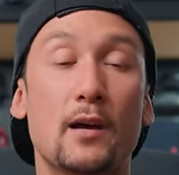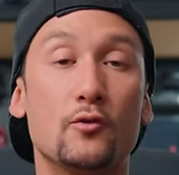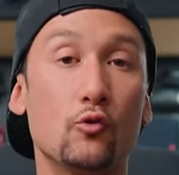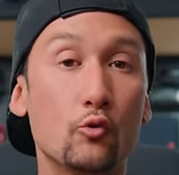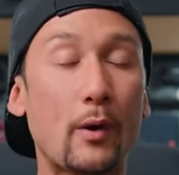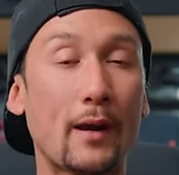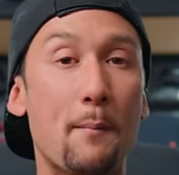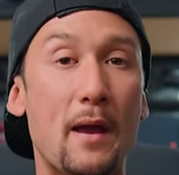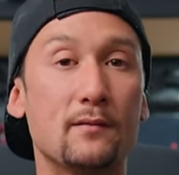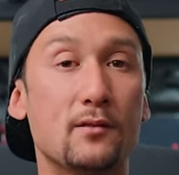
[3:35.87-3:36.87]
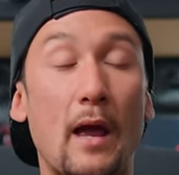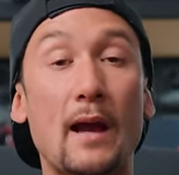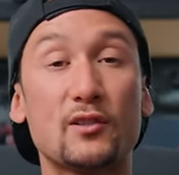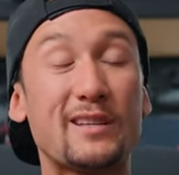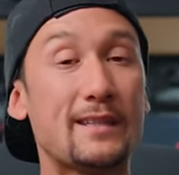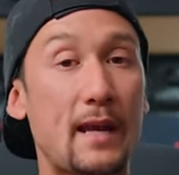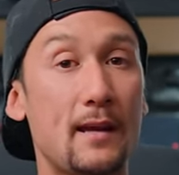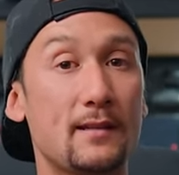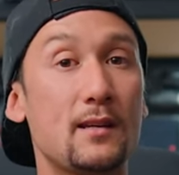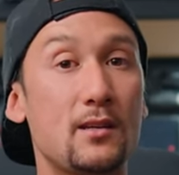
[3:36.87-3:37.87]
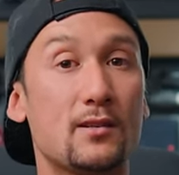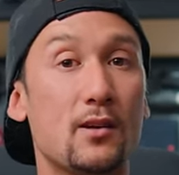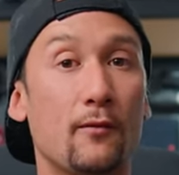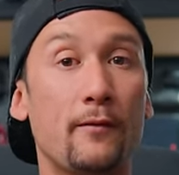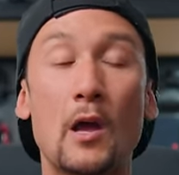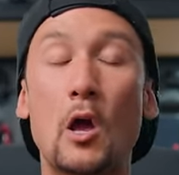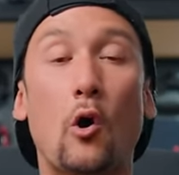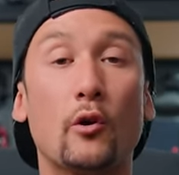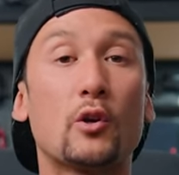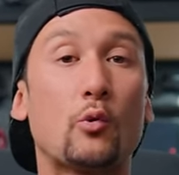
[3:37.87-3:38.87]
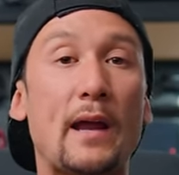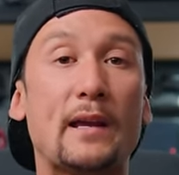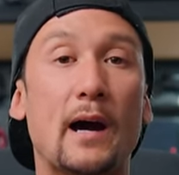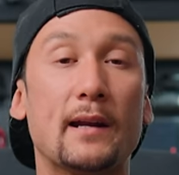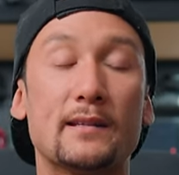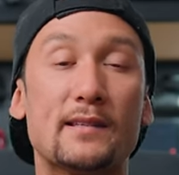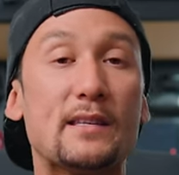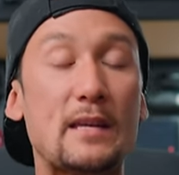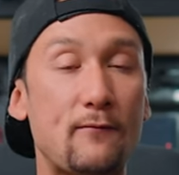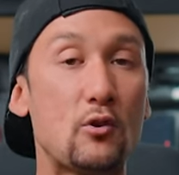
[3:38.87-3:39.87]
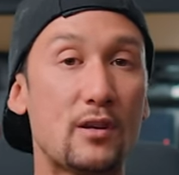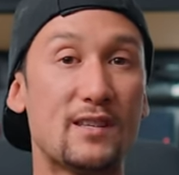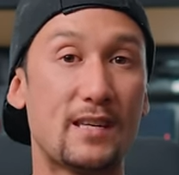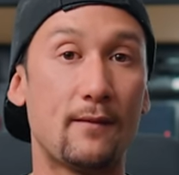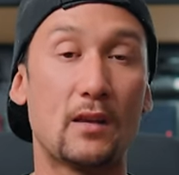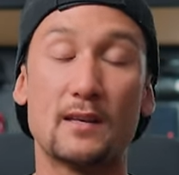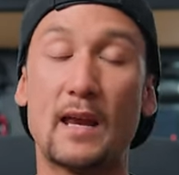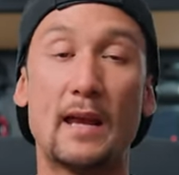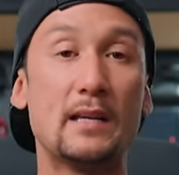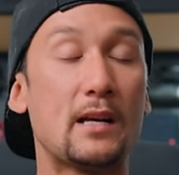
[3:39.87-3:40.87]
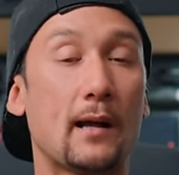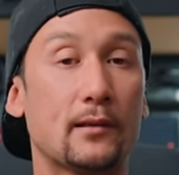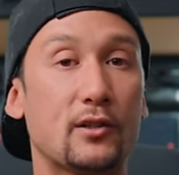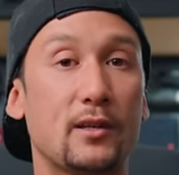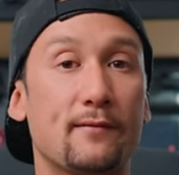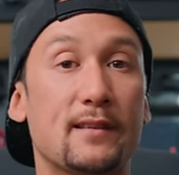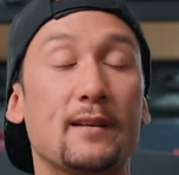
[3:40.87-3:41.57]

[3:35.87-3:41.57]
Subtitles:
I do recommend actually test it yourself on a gray card and see if you can see if there's any color shifts.